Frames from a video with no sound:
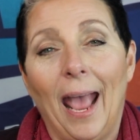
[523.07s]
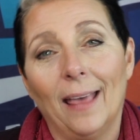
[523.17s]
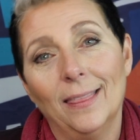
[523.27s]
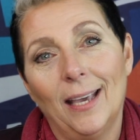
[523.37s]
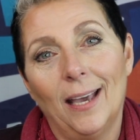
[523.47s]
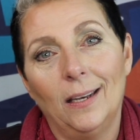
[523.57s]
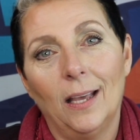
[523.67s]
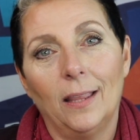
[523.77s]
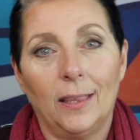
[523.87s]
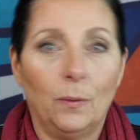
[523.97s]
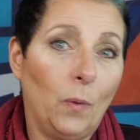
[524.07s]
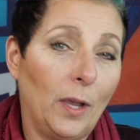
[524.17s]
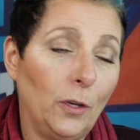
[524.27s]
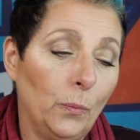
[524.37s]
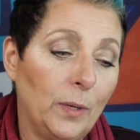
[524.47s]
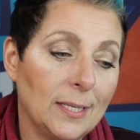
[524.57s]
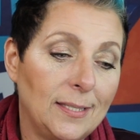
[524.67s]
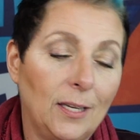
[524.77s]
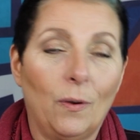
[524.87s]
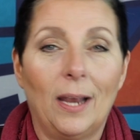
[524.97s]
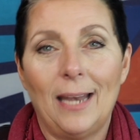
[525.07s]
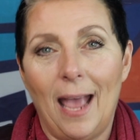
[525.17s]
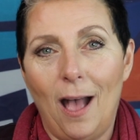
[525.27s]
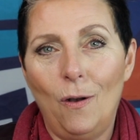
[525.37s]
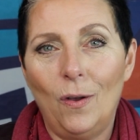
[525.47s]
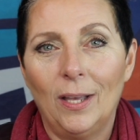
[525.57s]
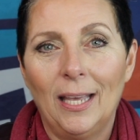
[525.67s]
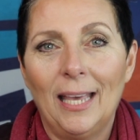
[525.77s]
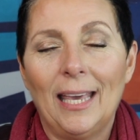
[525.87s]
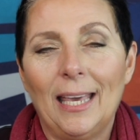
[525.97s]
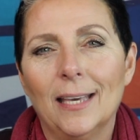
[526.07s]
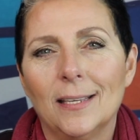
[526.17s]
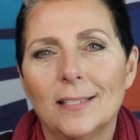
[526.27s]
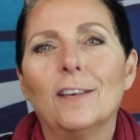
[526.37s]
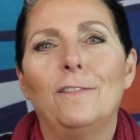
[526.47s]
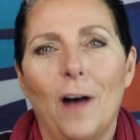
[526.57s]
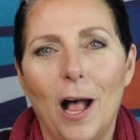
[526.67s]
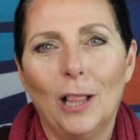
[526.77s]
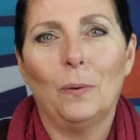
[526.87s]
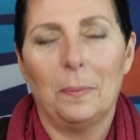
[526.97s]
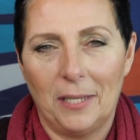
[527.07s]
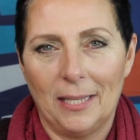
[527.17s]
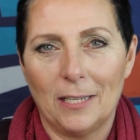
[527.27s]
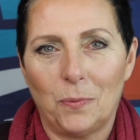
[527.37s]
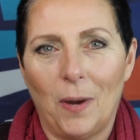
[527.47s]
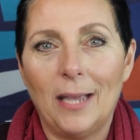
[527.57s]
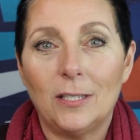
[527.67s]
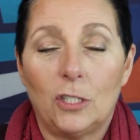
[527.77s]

And then what you're witnessing right now is the follow-up to this, right?